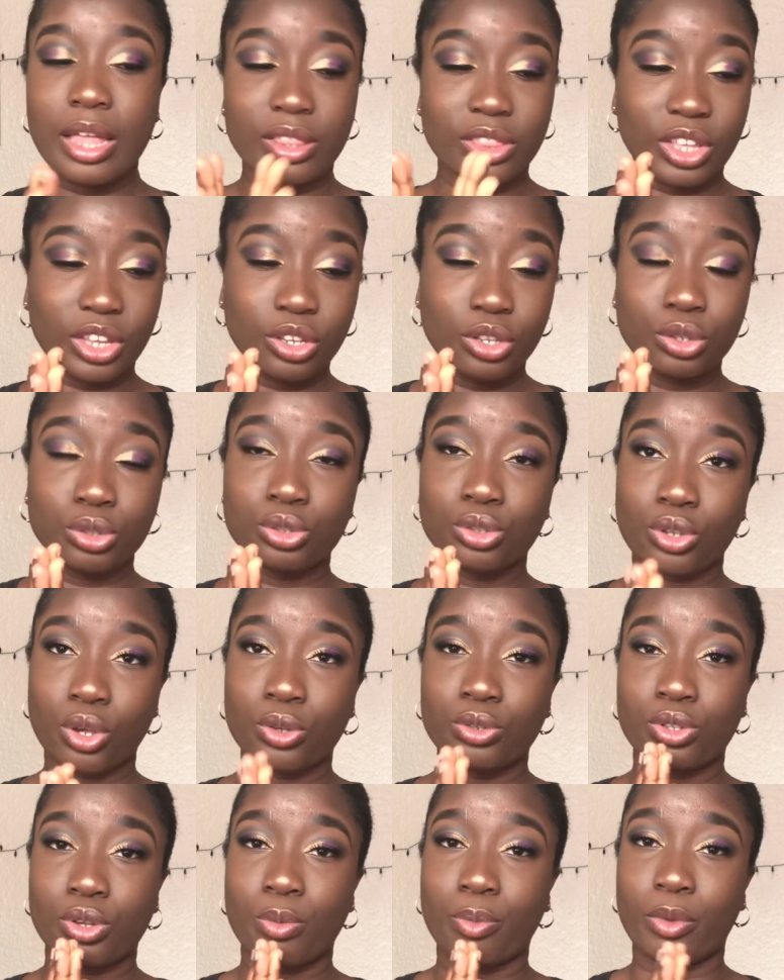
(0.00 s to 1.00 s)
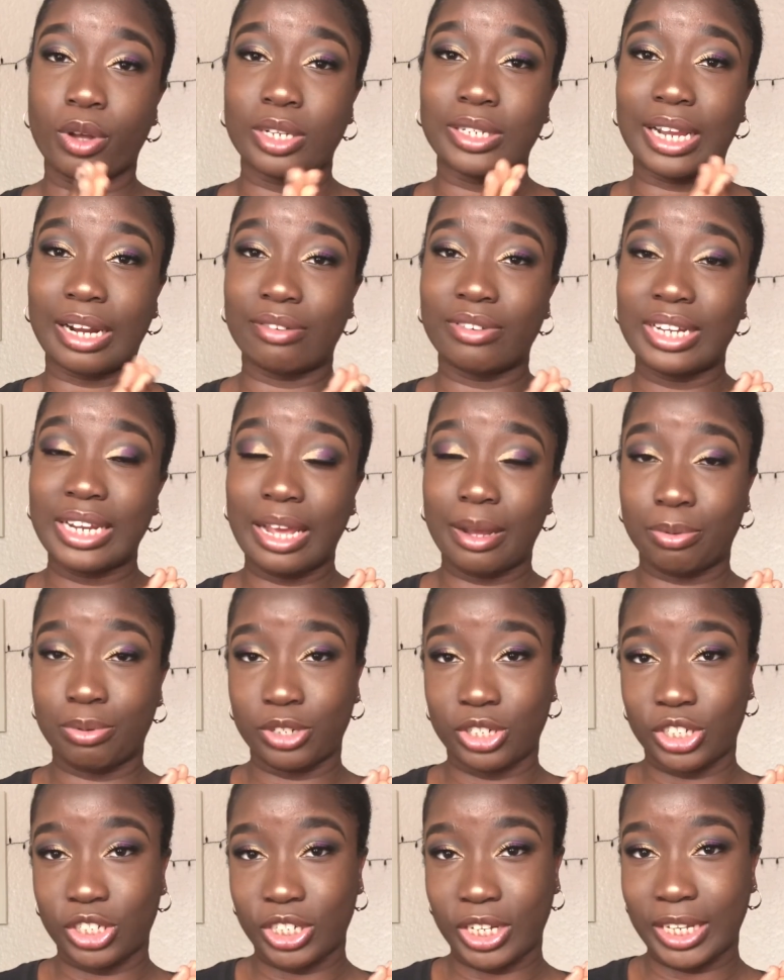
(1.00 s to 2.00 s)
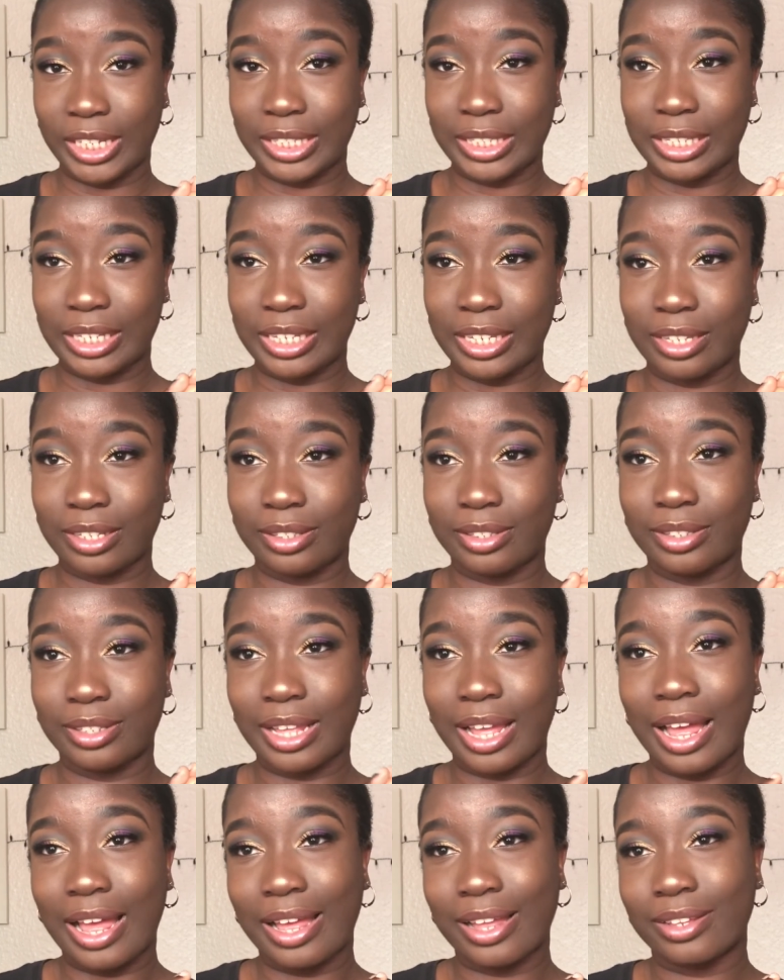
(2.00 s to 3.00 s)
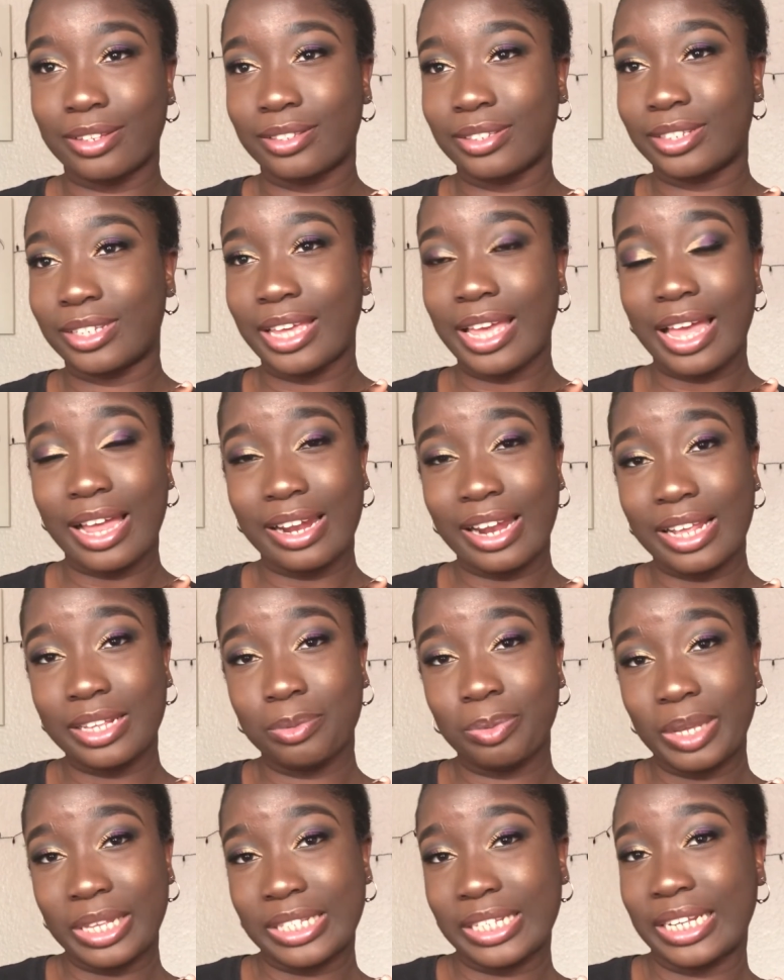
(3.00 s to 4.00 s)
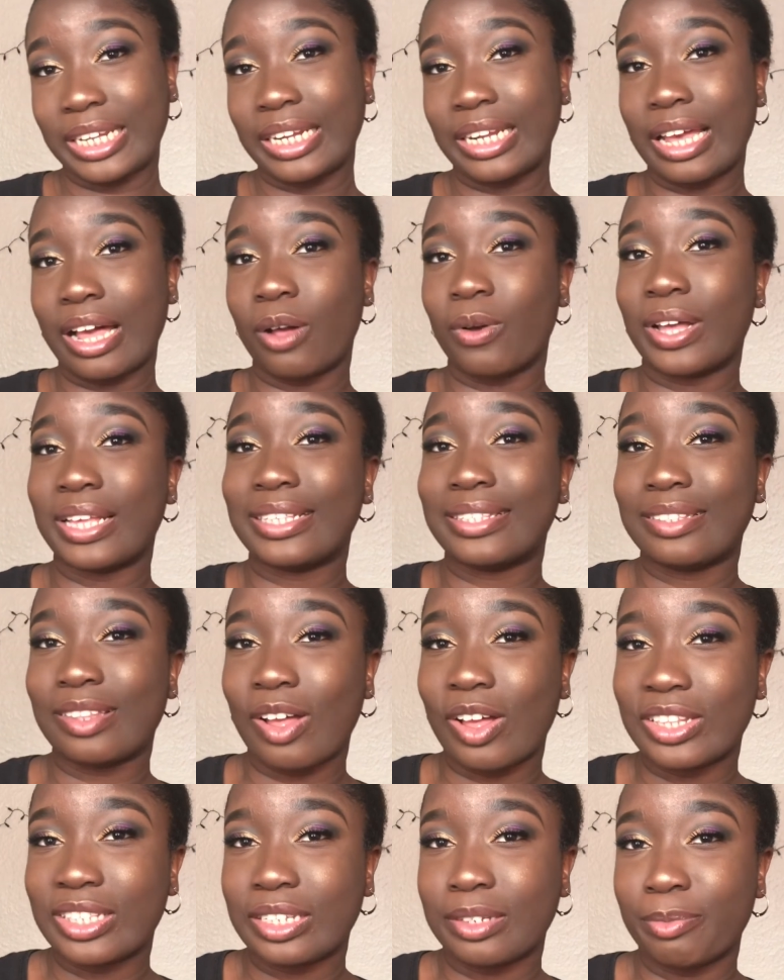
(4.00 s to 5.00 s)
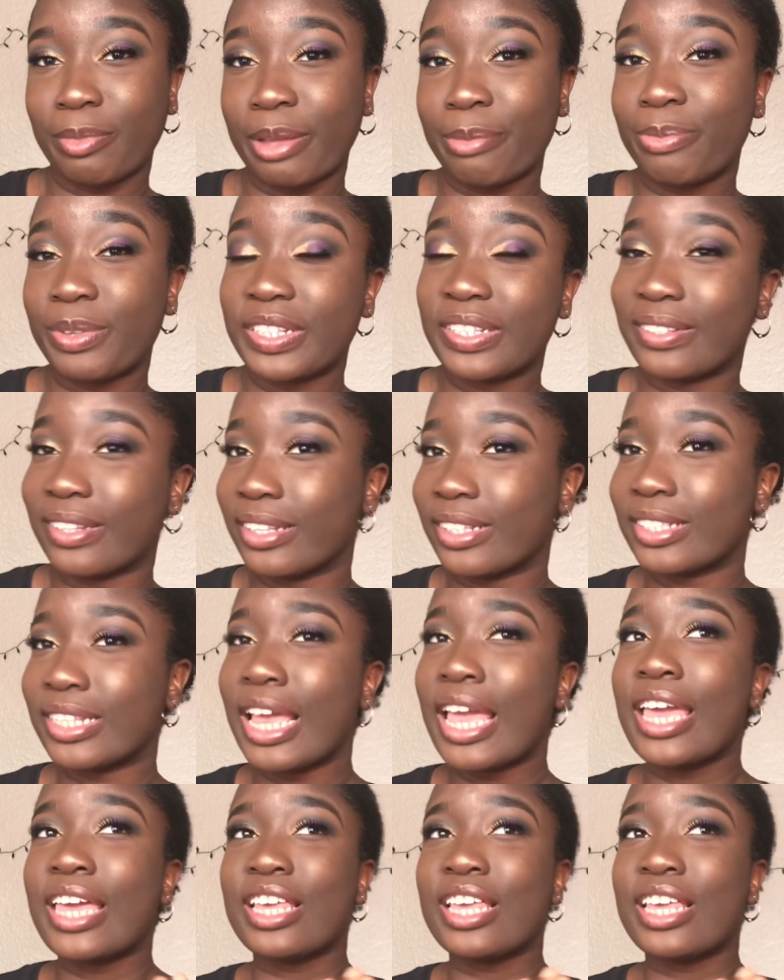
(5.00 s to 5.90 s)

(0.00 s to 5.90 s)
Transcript: Thank you so much. I really appreciate it. And yeah, that's basically how I started my business.